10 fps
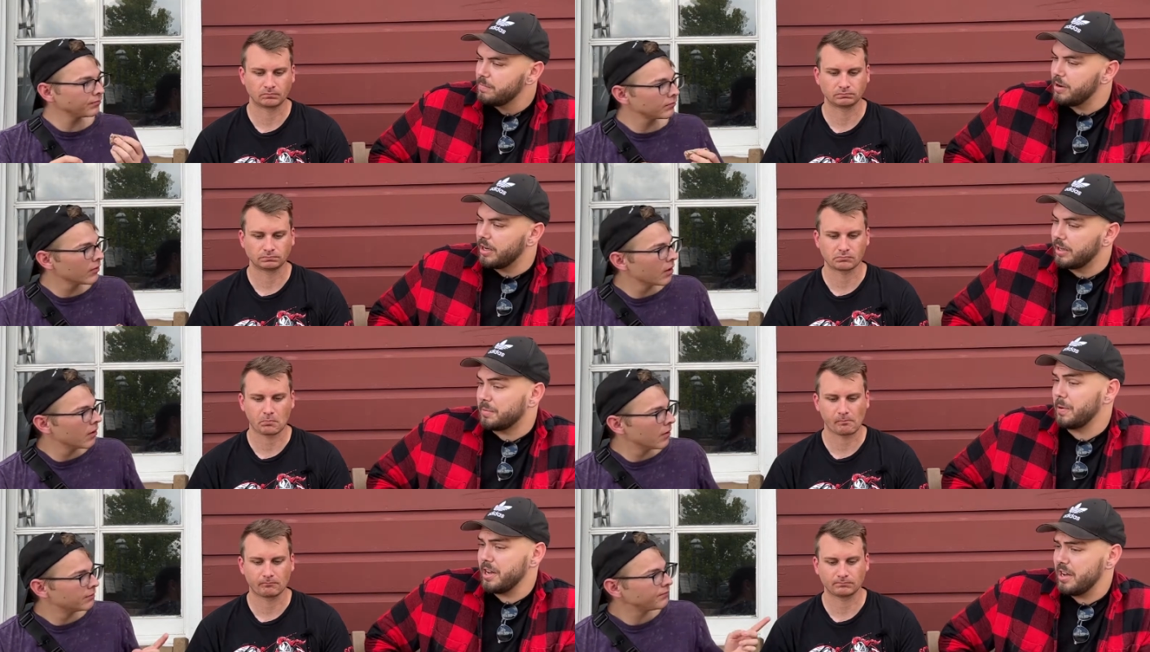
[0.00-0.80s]
Speaker 1: But
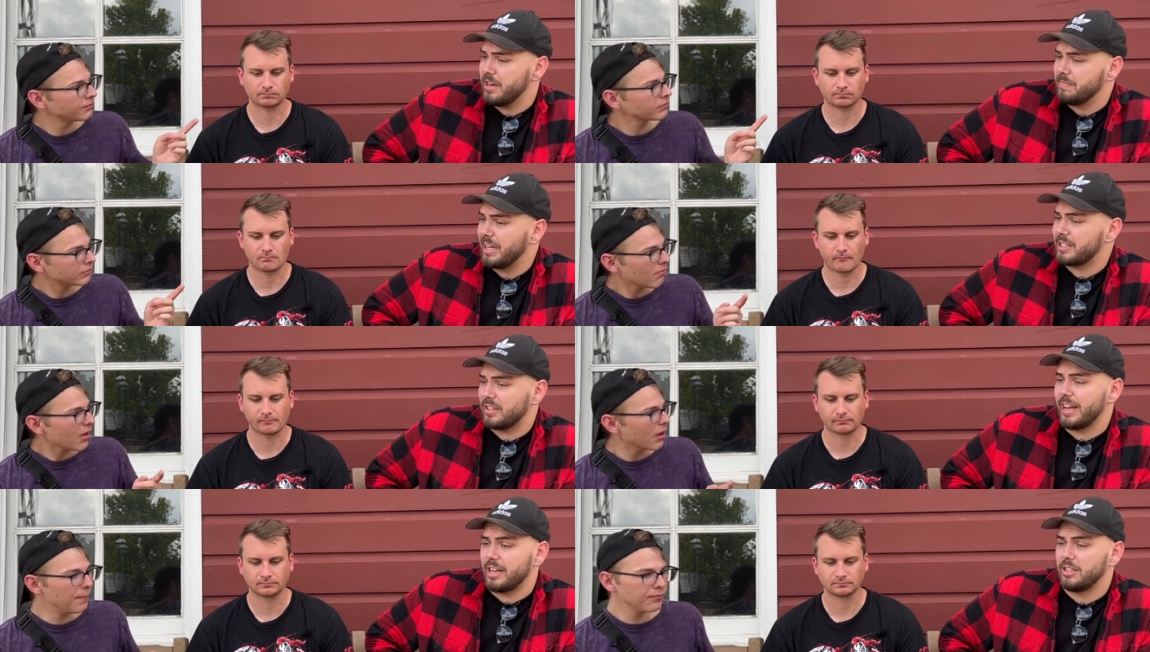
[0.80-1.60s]
it's pretty good.
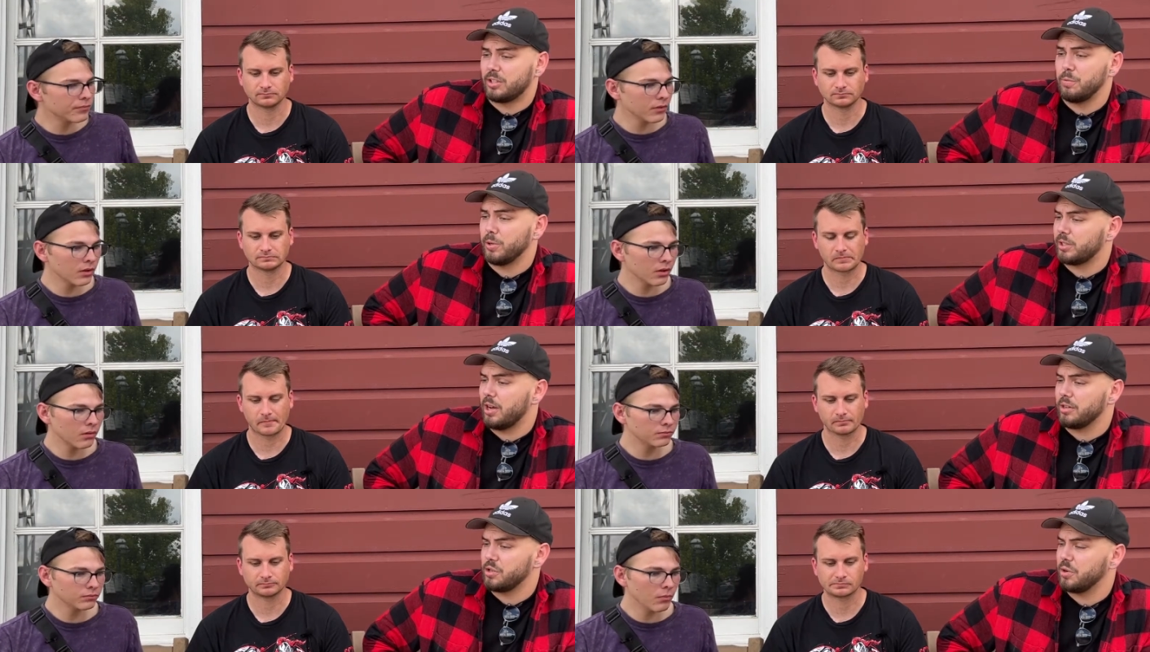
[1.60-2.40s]
That's like a super
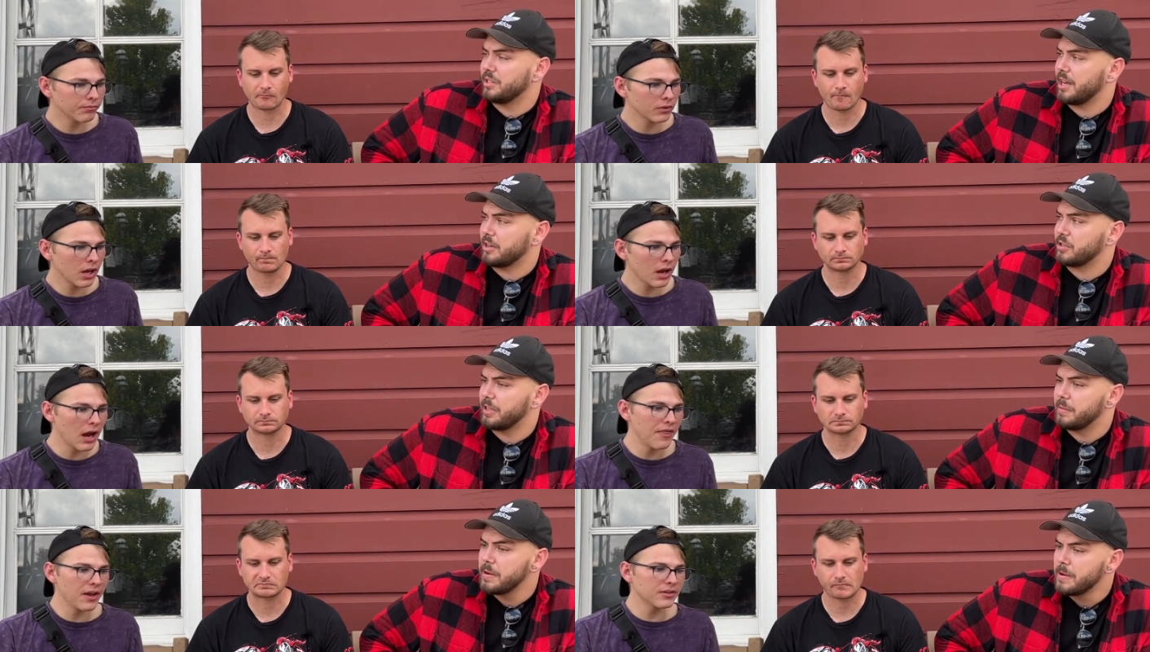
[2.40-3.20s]
solid choice, actually.
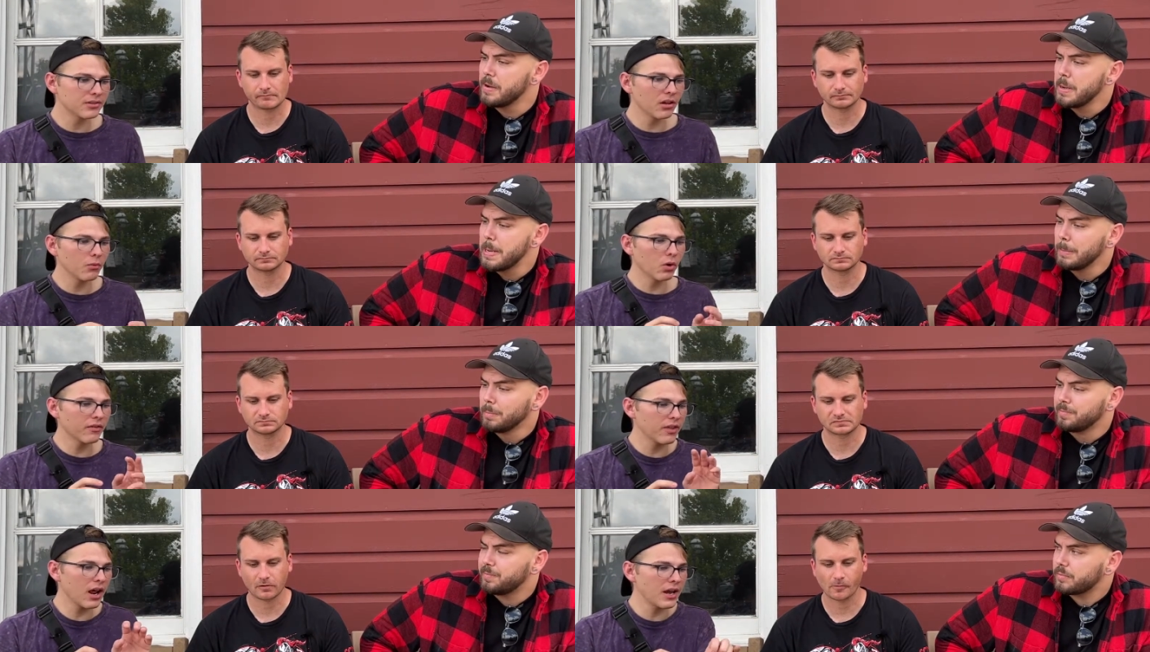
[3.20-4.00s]
Speaker 2: I think it's the
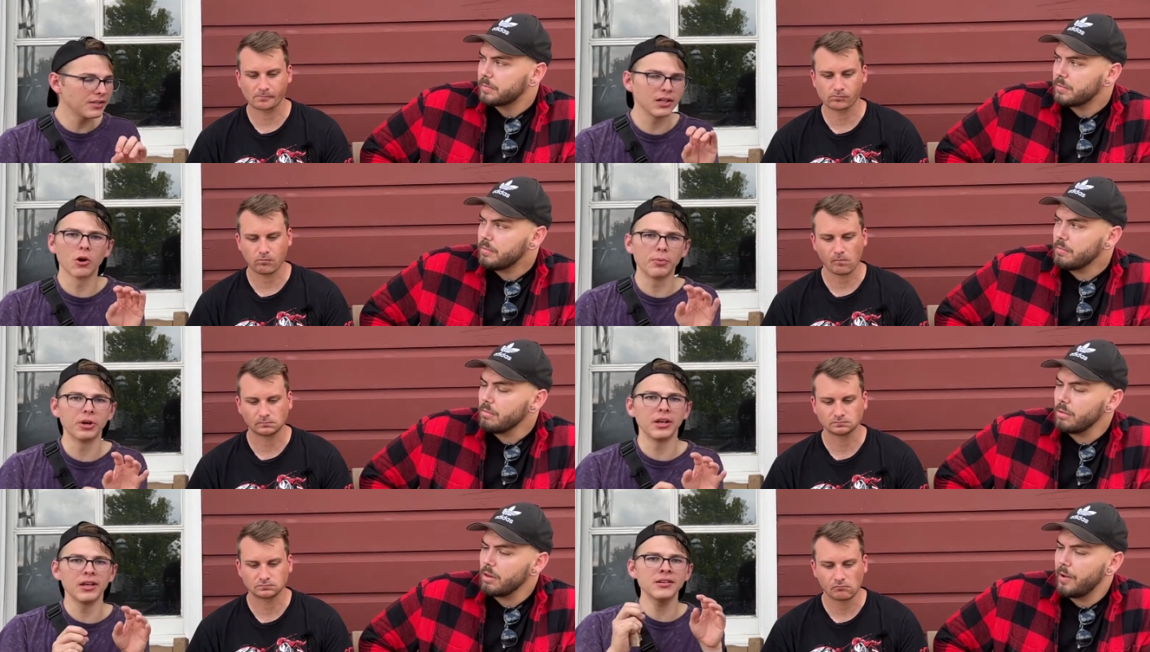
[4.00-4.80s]
whatever that icing or
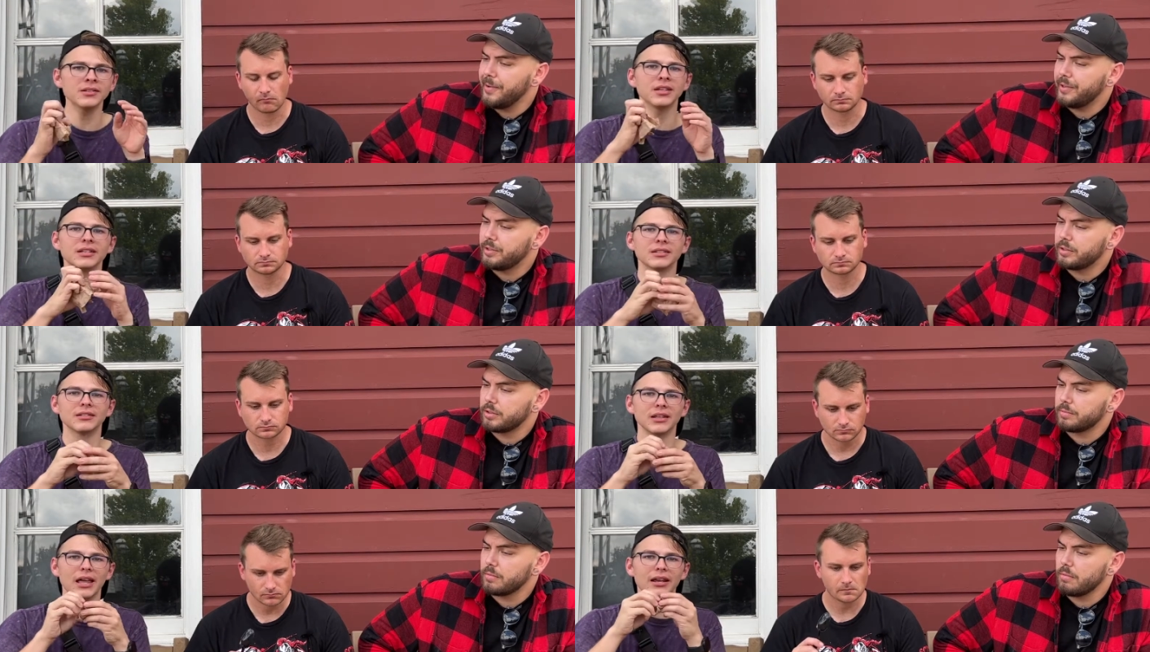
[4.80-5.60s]
pudding is
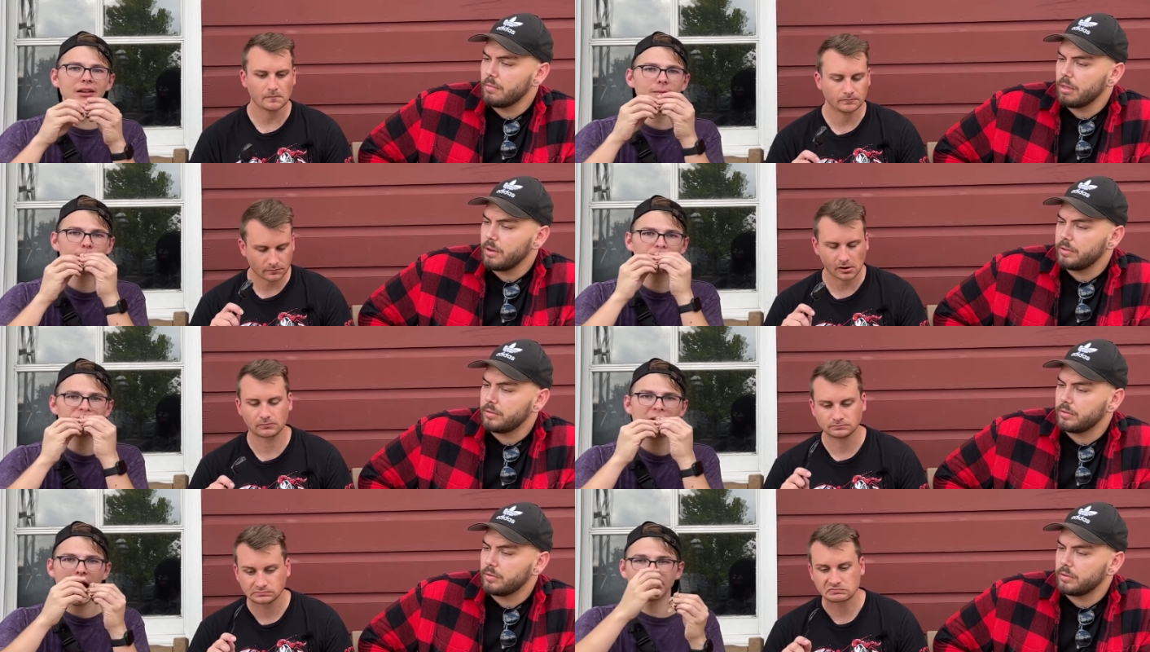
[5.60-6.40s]
isn't like
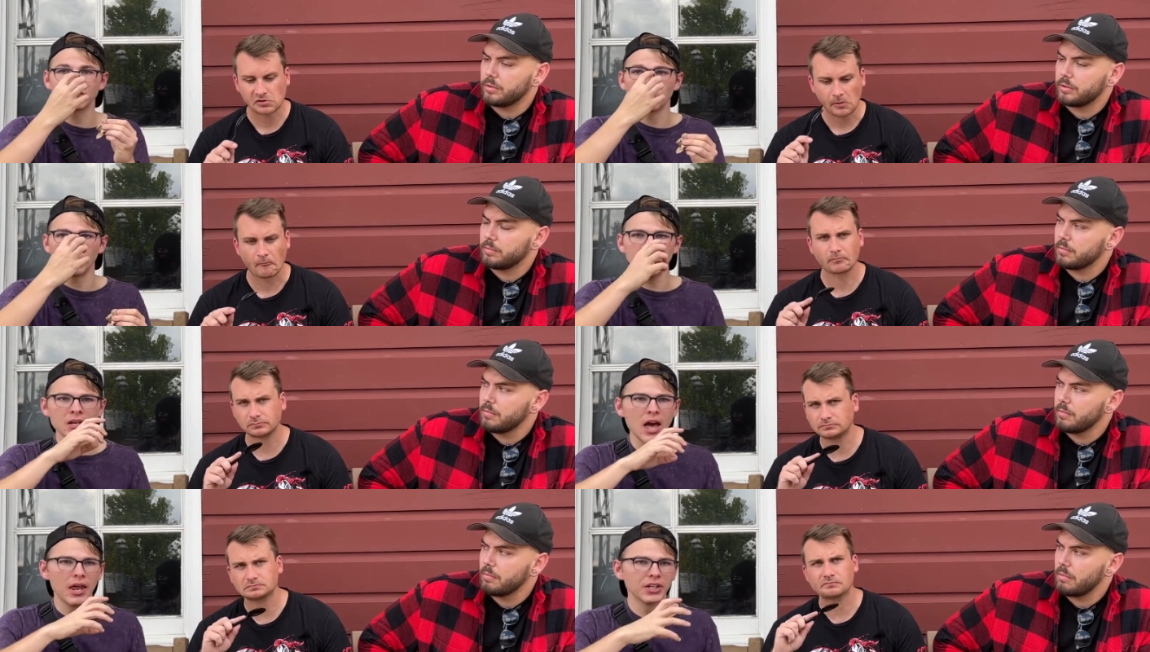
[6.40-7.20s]
as sweet,
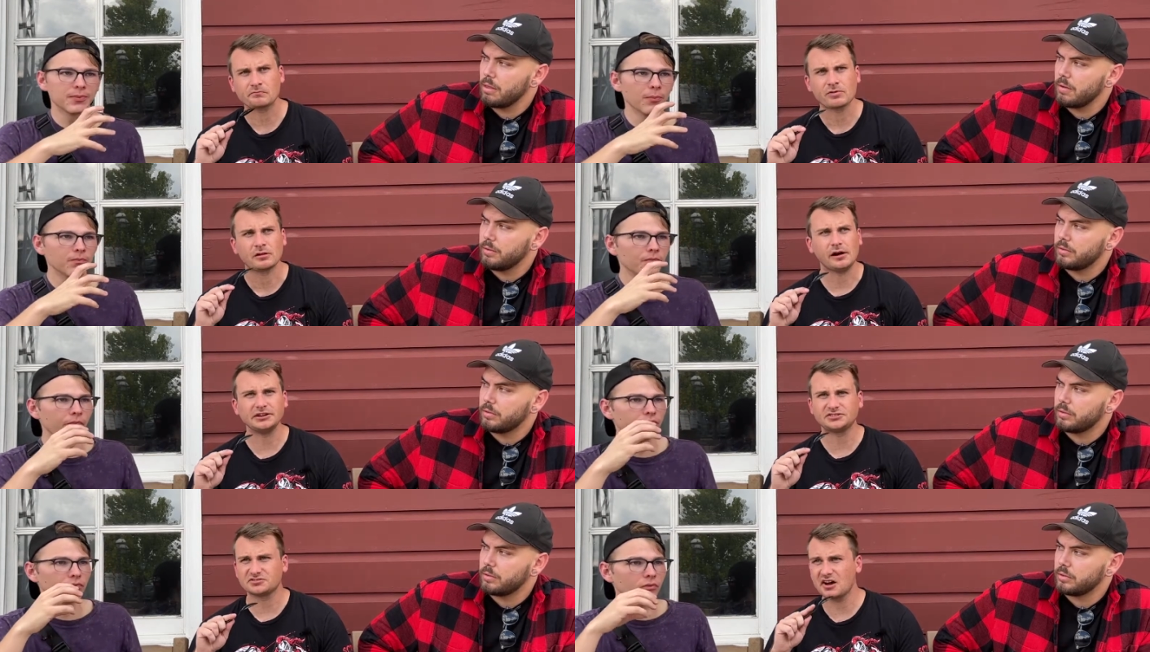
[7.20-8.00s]
and it's
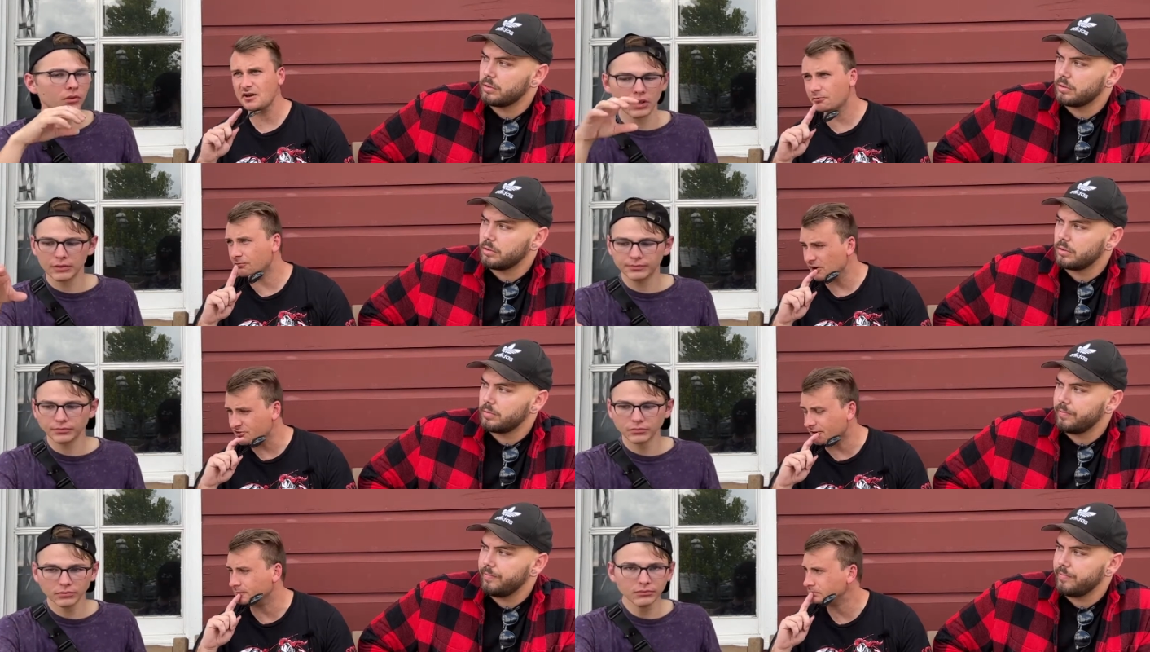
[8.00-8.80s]
Speaker 3: kind of refreshing.